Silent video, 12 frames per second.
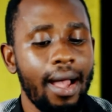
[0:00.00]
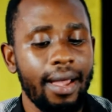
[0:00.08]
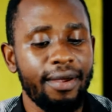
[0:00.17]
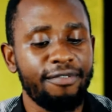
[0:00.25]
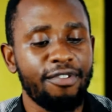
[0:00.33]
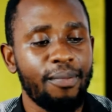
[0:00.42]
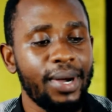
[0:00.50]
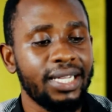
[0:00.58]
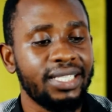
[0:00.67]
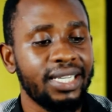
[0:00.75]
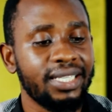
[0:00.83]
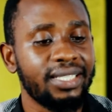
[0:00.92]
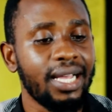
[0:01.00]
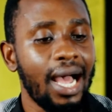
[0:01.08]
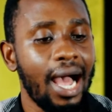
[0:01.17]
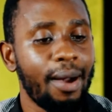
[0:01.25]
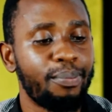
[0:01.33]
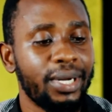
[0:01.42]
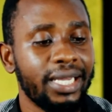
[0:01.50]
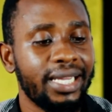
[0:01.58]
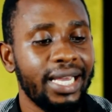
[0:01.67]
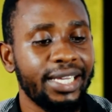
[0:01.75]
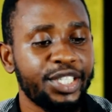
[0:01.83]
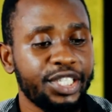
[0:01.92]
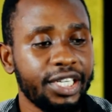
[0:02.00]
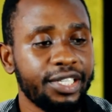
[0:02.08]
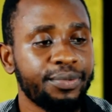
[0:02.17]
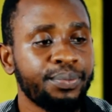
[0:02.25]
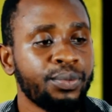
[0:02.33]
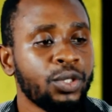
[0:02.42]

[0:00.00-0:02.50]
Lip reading: informatics application,